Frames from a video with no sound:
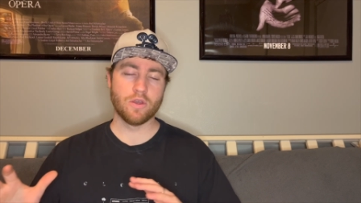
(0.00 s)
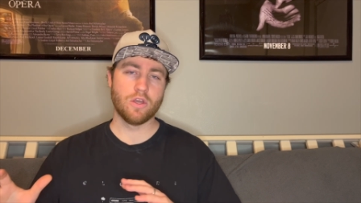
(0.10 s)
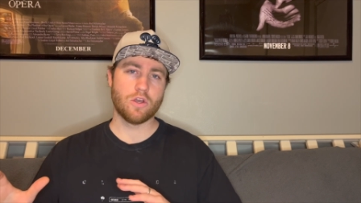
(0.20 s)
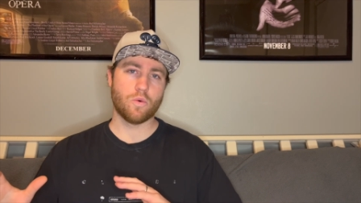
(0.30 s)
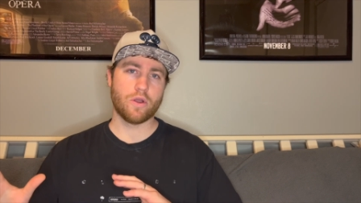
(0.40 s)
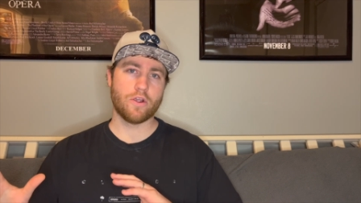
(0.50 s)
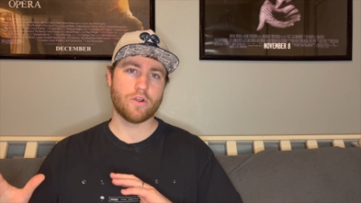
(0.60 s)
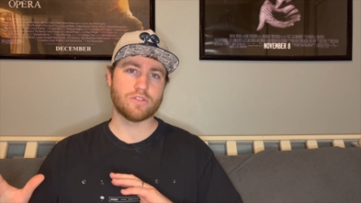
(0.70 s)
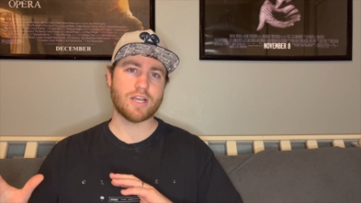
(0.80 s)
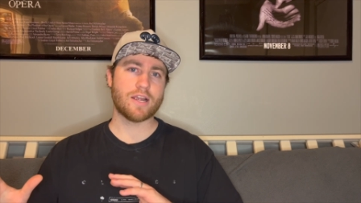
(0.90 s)

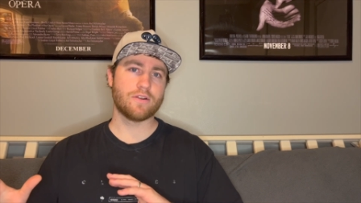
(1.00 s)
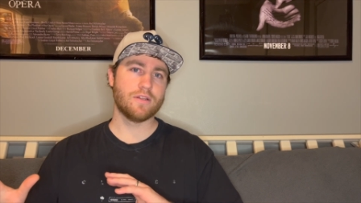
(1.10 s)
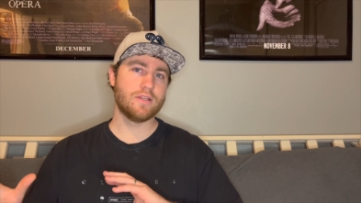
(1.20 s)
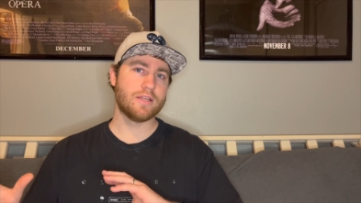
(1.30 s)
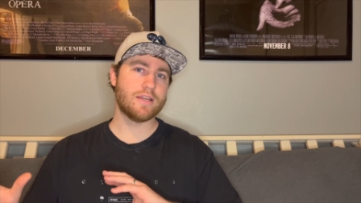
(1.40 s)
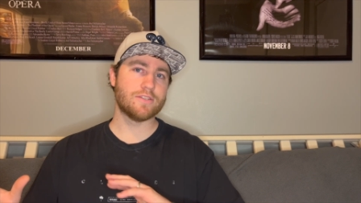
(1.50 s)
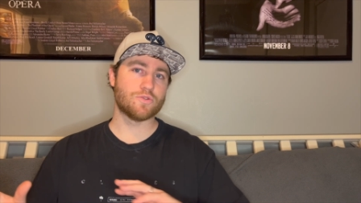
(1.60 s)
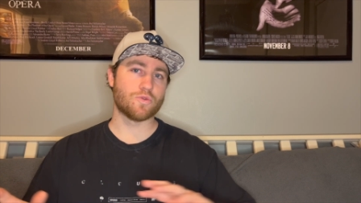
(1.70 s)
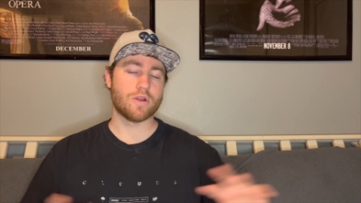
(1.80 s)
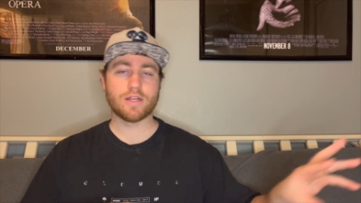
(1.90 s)
where Tiger Lily is
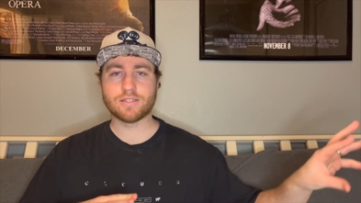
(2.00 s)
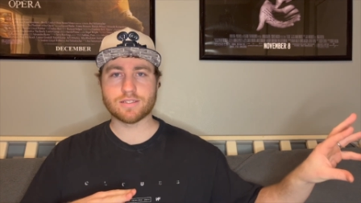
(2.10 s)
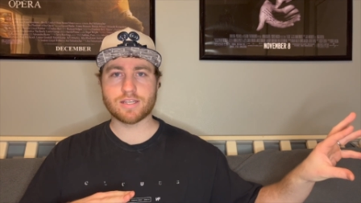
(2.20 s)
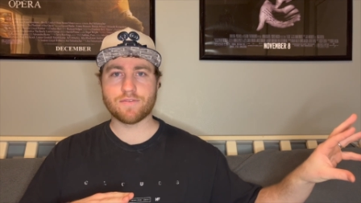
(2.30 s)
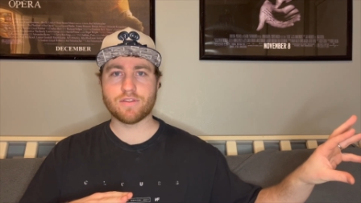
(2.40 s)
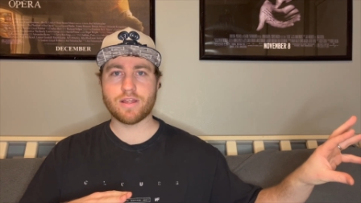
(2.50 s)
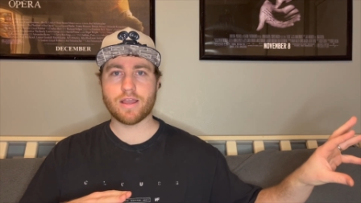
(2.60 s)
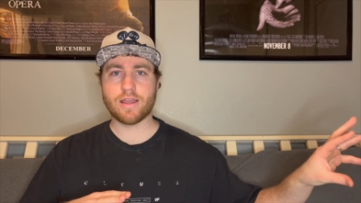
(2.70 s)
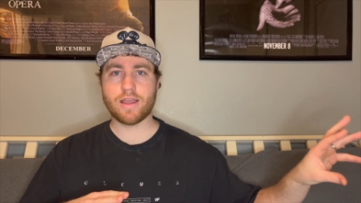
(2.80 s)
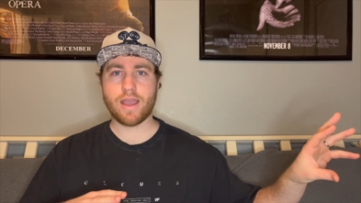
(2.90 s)
running to save the
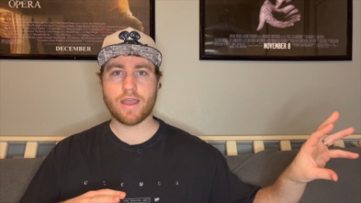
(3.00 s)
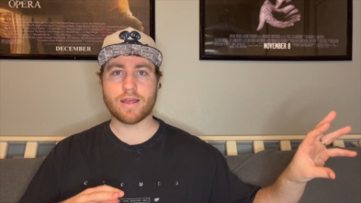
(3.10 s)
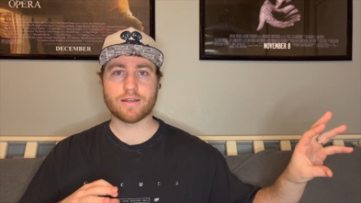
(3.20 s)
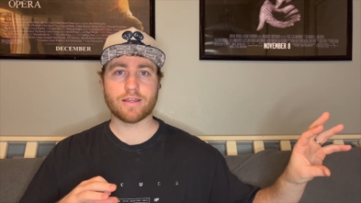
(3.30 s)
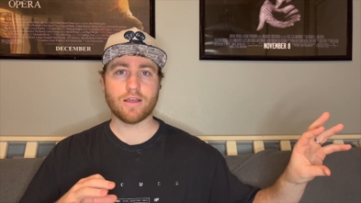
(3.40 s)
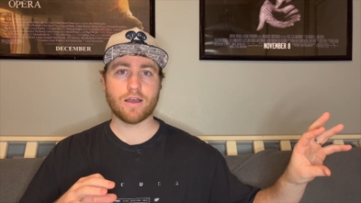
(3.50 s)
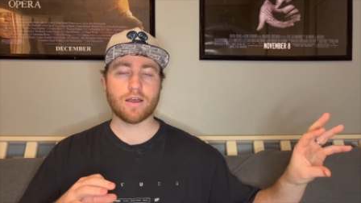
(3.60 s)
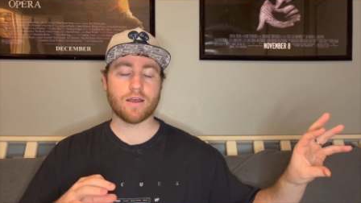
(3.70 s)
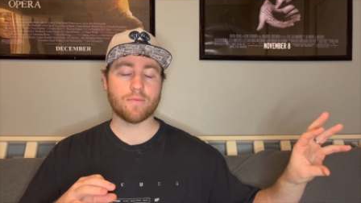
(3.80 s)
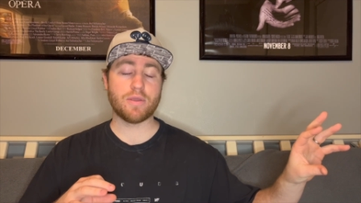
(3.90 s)
day and
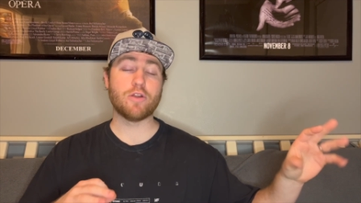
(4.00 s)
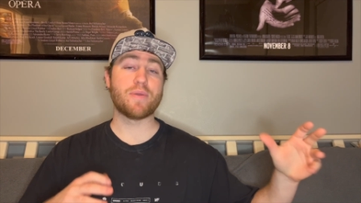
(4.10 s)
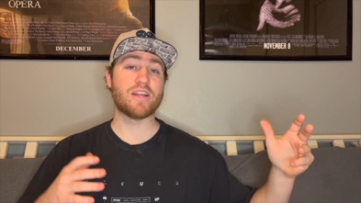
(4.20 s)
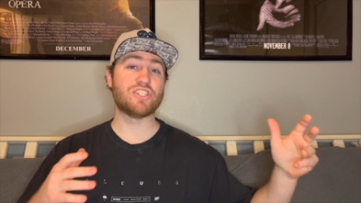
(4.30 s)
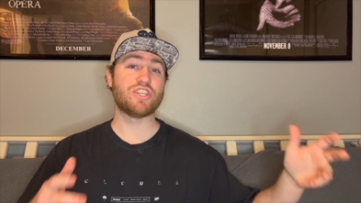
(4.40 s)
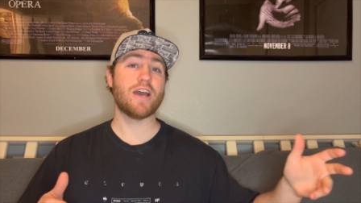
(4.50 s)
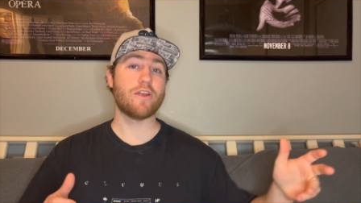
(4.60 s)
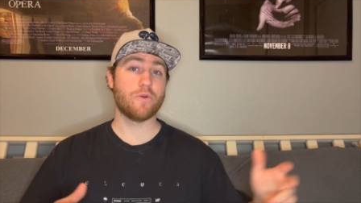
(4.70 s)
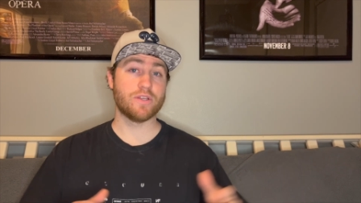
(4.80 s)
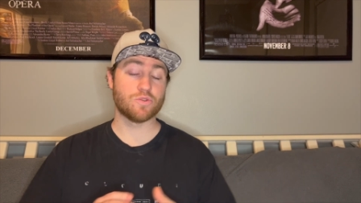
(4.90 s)
uh, Peter Pan's
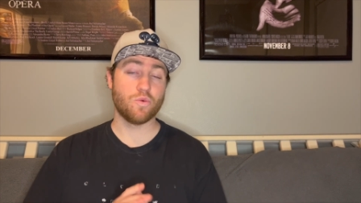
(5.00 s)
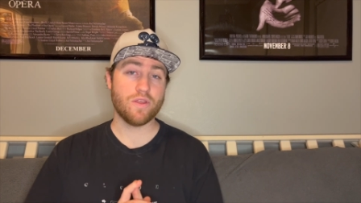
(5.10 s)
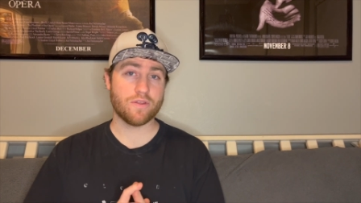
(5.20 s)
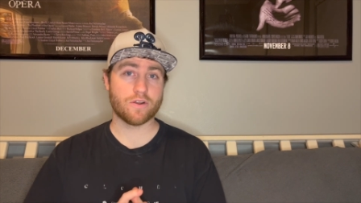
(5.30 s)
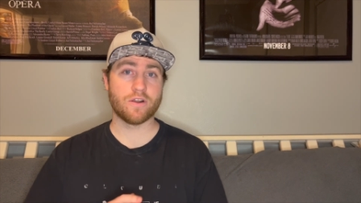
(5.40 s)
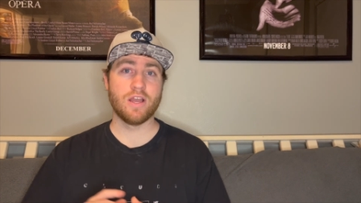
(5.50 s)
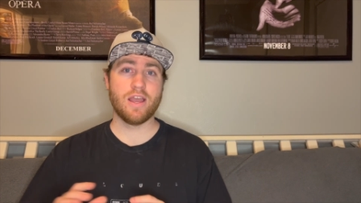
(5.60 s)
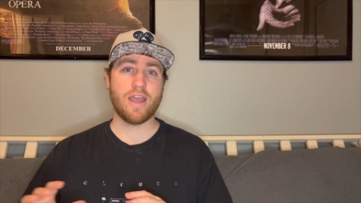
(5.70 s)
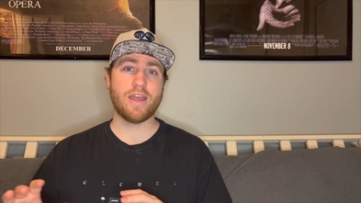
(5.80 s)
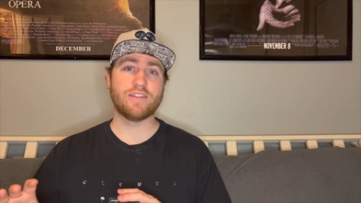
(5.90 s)
shadow is with her
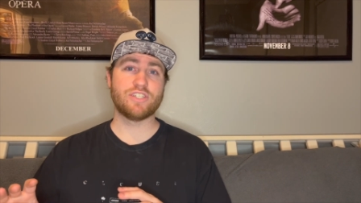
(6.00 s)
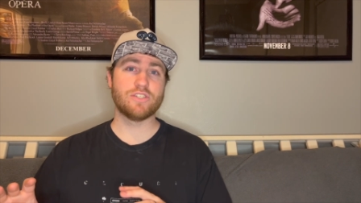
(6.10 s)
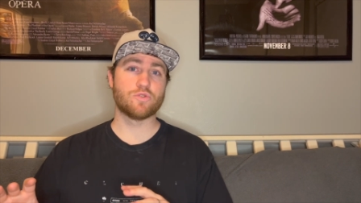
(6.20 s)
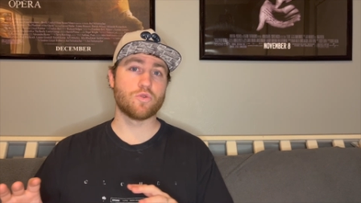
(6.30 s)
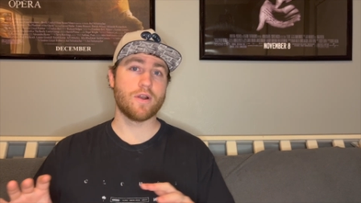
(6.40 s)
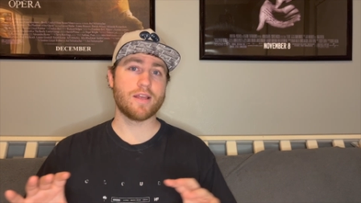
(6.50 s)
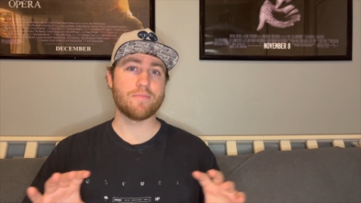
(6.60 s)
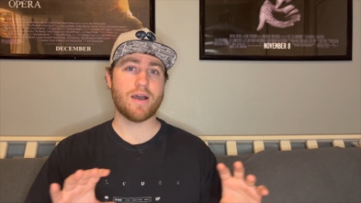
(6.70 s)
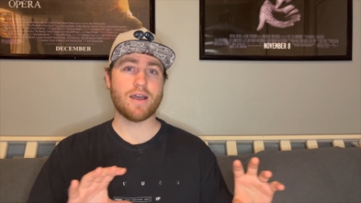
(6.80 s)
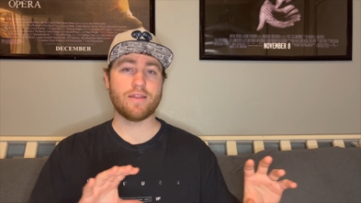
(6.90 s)
and she's running
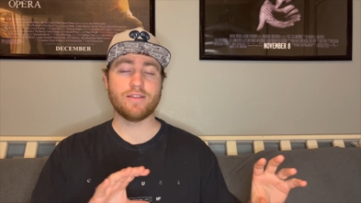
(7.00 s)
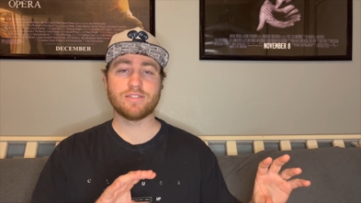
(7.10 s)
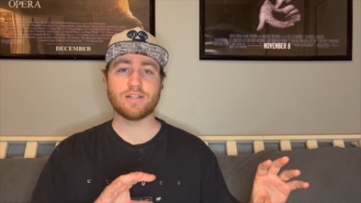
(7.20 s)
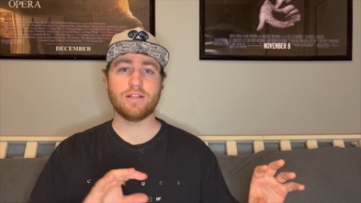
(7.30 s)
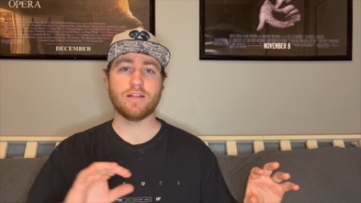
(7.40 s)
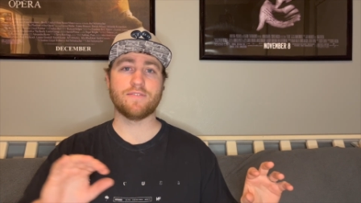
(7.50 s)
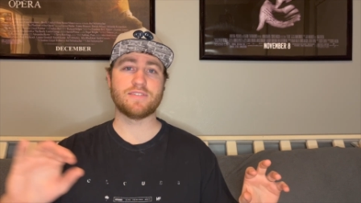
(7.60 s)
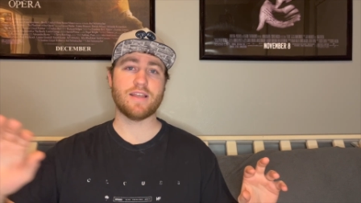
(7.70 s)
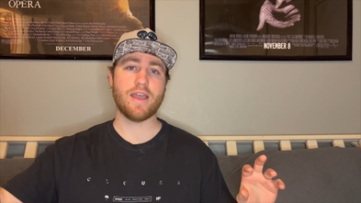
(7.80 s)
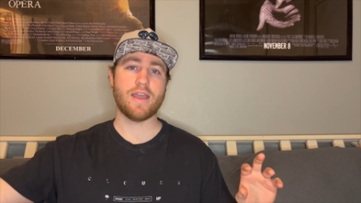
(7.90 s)
by these cliffs
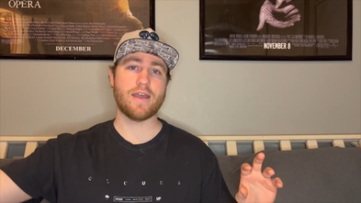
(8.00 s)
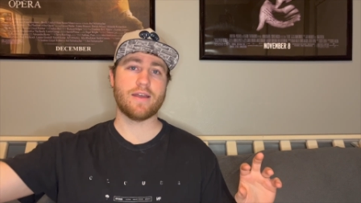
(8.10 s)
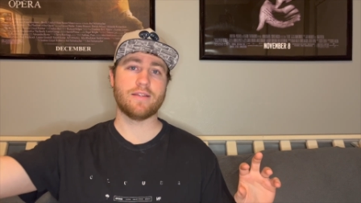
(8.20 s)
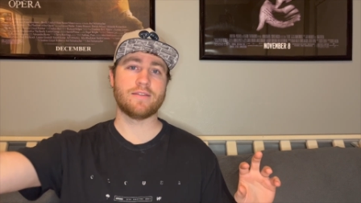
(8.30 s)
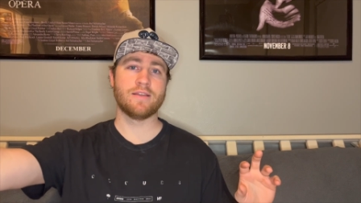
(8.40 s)
and